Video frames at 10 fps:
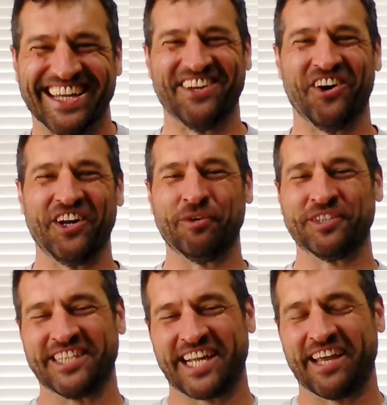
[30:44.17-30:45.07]
You know, he
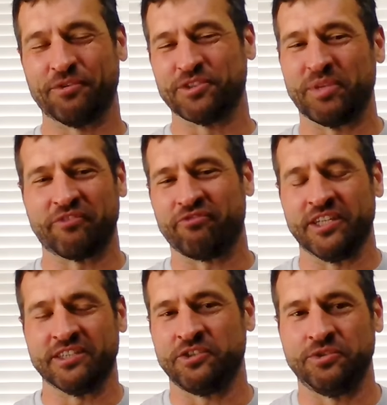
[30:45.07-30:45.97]
wasn't a guy that was a big
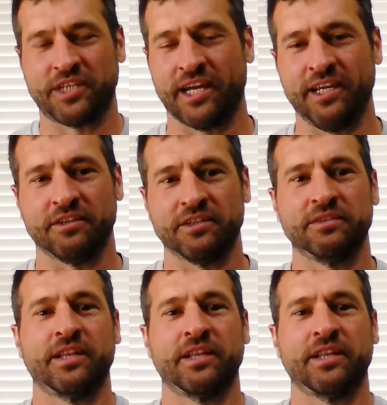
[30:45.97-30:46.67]
fitness, huge guy either.